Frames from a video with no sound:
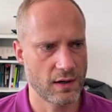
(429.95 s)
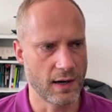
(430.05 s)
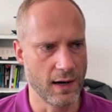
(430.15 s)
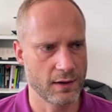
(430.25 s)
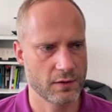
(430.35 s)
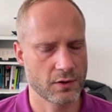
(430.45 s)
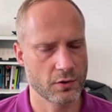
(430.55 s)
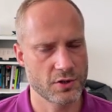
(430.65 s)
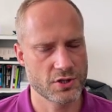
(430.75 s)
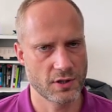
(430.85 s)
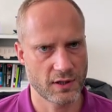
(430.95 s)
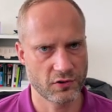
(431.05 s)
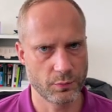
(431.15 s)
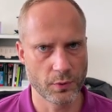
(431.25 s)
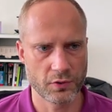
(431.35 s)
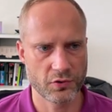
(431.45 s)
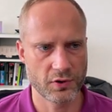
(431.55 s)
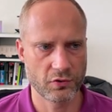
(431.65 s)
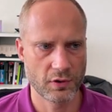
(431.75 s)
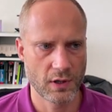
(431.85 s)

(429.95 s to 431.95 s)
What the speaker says: are the conditional access policies,